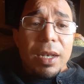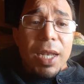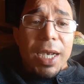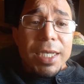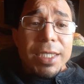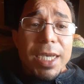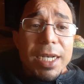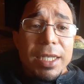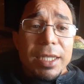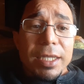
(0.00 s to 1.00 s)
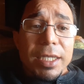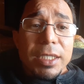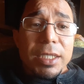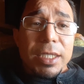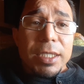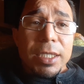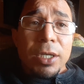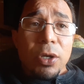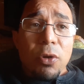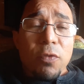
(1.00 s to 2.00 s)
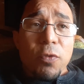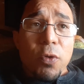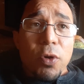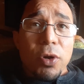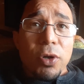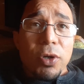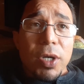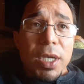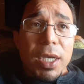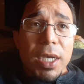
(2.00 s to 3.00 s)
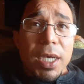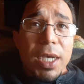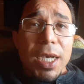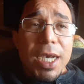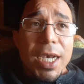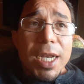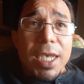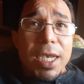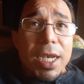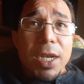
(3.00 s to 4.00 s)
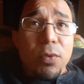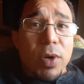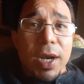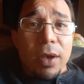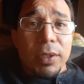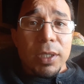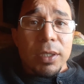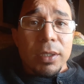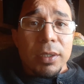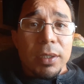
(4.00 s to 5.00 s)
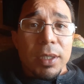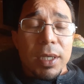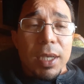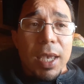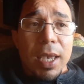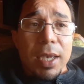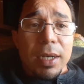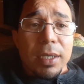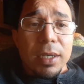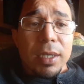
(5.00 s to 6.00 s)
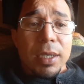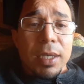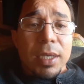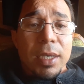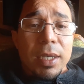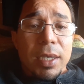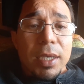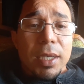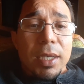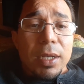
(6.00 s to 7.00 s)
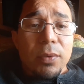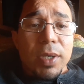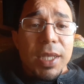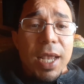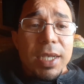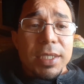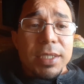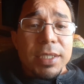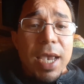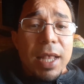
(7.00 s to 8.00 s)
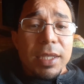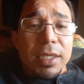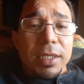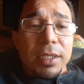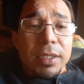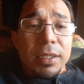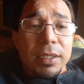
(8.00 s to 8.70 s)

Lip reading: like I said, this can go for anyone out there, and anyone that is selling.